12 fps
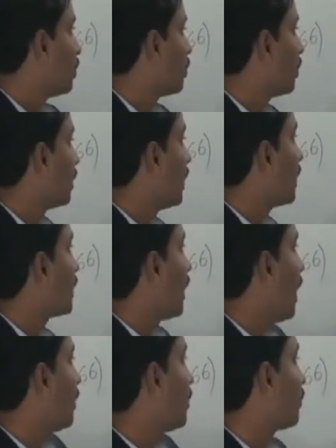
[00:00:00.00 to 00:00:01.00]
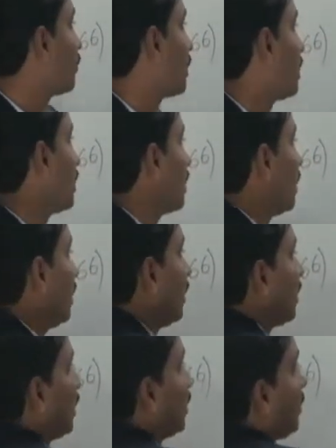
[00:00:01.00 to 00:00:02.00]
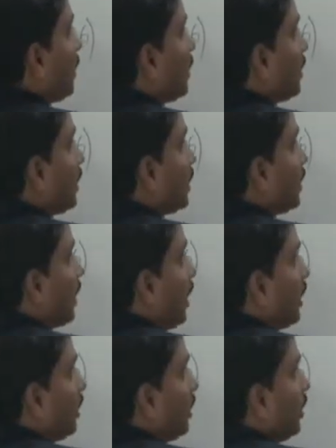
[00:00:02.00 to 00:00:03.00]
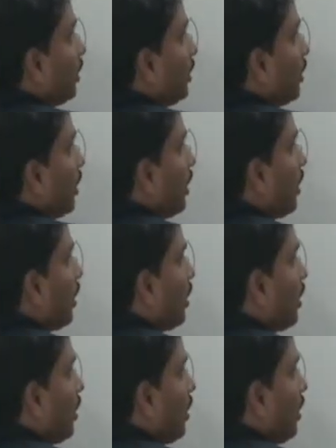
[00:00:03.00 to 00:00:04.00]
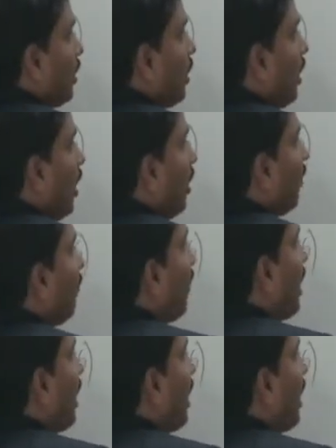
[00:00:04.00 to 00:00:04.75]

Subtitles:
So these hydrogens, that means these are the alpha